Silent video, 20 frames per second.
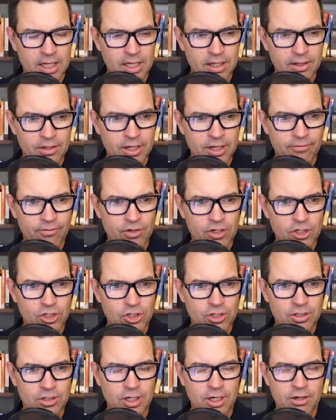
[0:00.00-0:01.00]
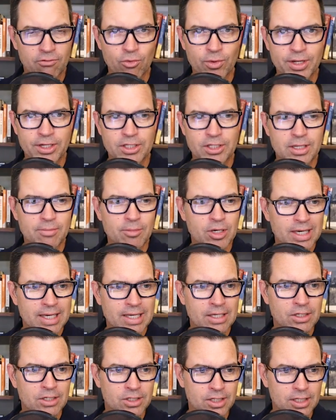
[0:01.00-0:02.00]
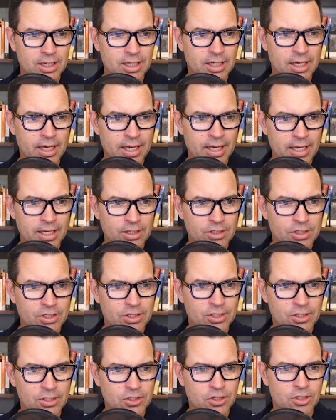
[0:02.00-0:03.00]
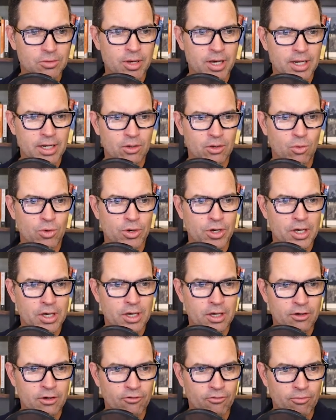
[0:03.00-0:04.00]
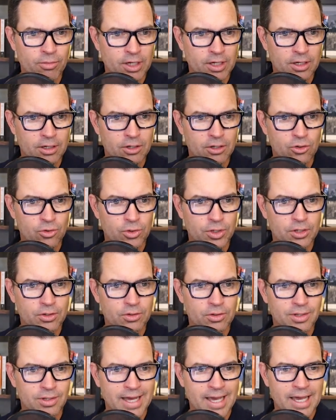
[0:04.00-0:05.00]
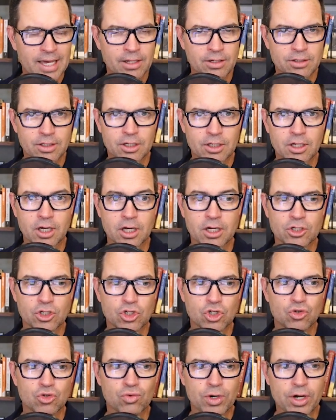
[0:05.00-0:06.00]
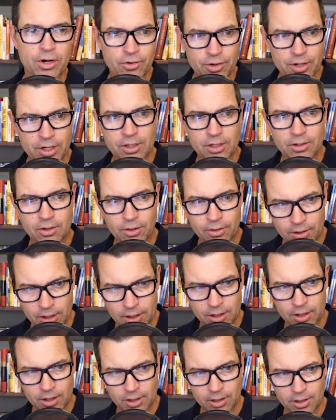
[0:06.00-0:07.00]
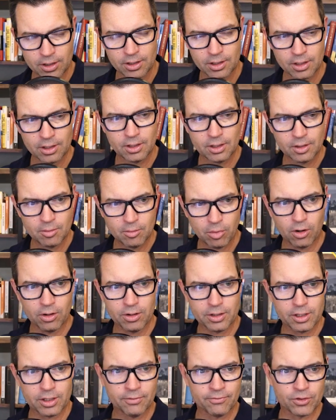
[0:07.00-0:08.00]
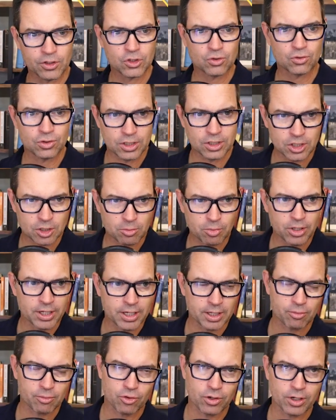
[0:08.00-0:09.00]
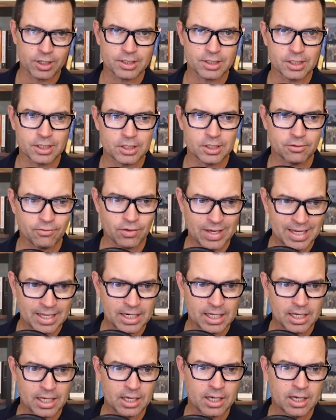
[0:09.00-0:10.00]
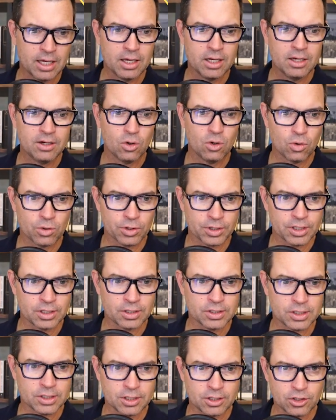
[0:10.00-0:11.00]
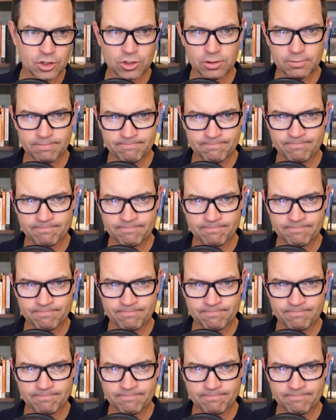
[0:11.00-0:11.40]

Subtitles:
The definition of red teaming is a systematic way of making critical and contrarian thinking part of the strategic planning process of any organization.